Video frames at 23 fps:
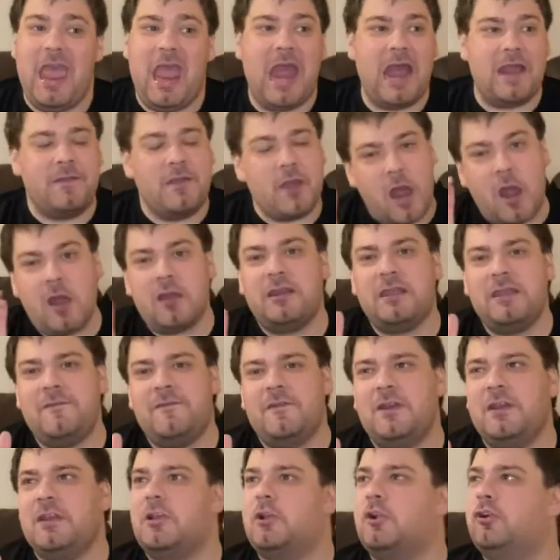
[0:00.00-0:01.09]
And not
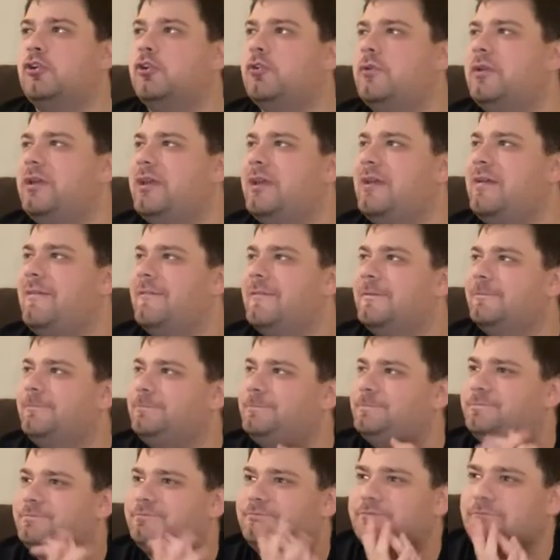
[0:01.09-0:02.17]
even including
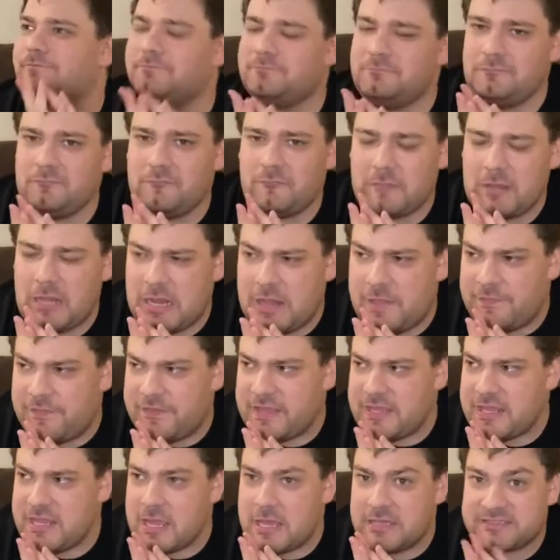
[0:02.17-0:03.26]

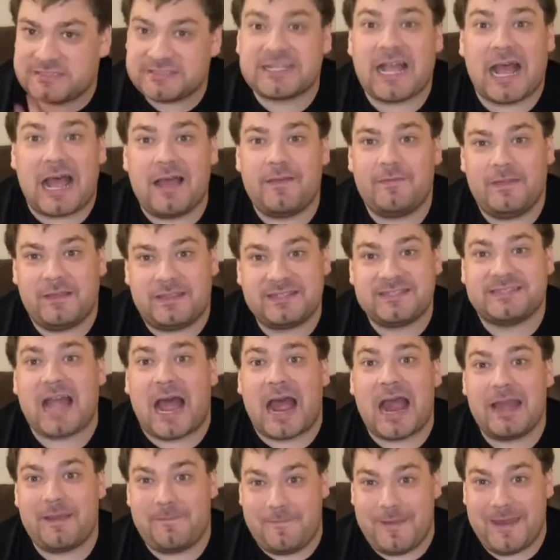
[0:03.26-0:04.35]
the
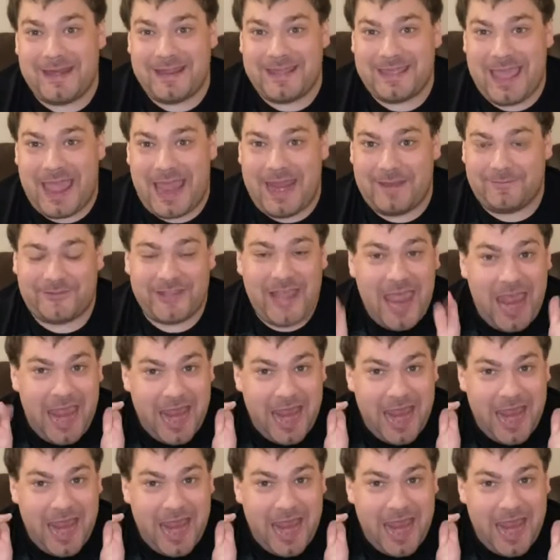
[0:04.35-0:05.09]
side mini games.